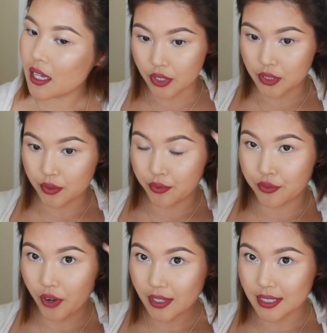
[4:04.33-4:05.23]
This
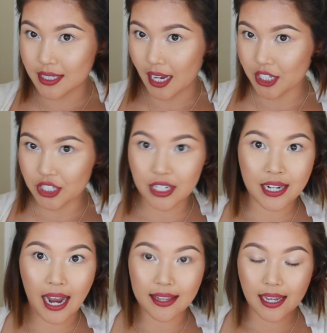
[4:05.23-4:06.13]
front
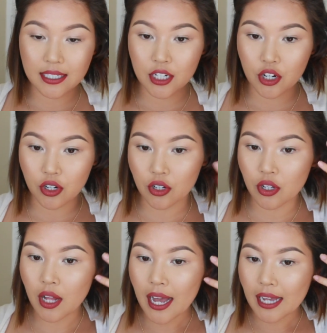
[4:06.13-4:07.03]
section I like to
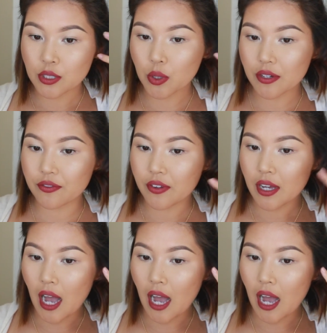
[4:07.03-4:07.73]
curl sort of